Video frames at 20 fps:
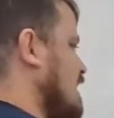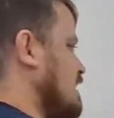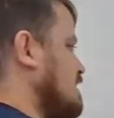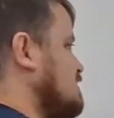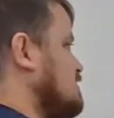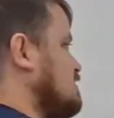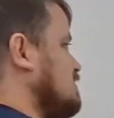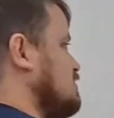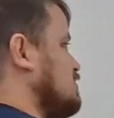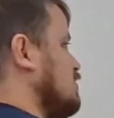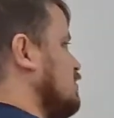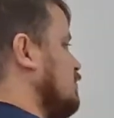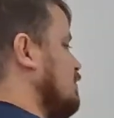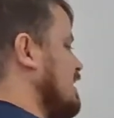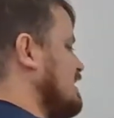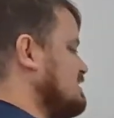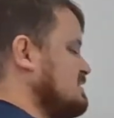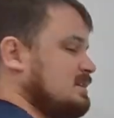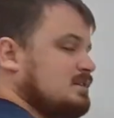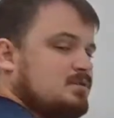X. So
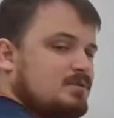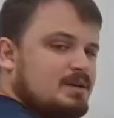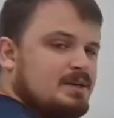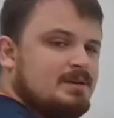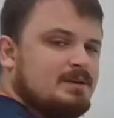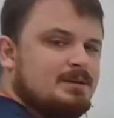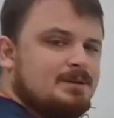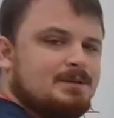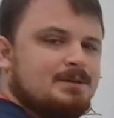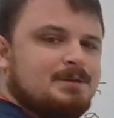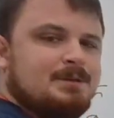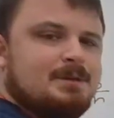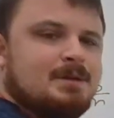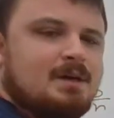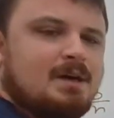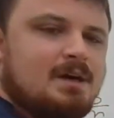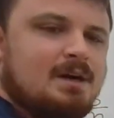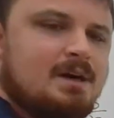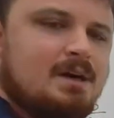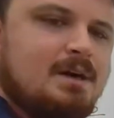basically,
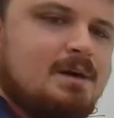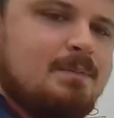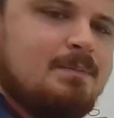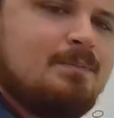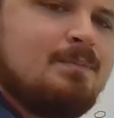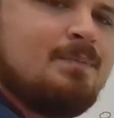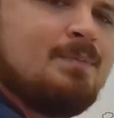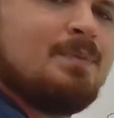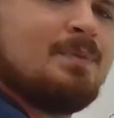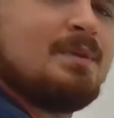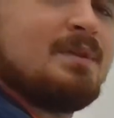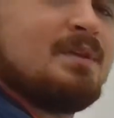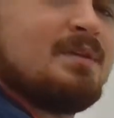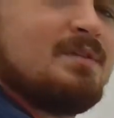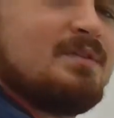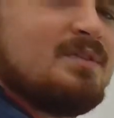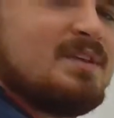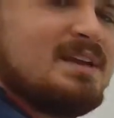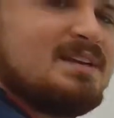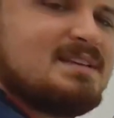
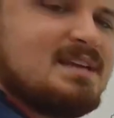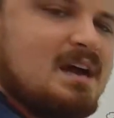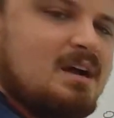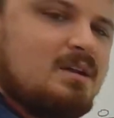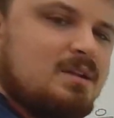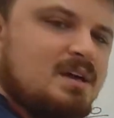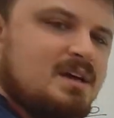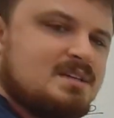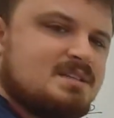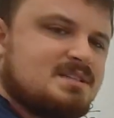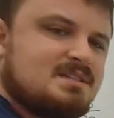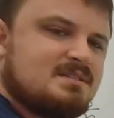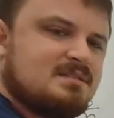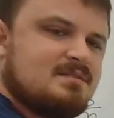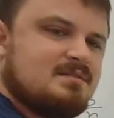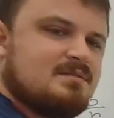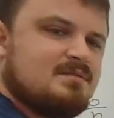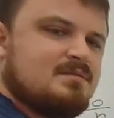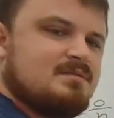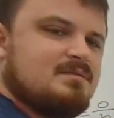they tell
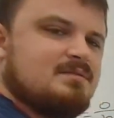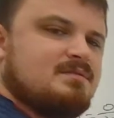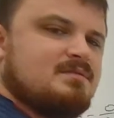us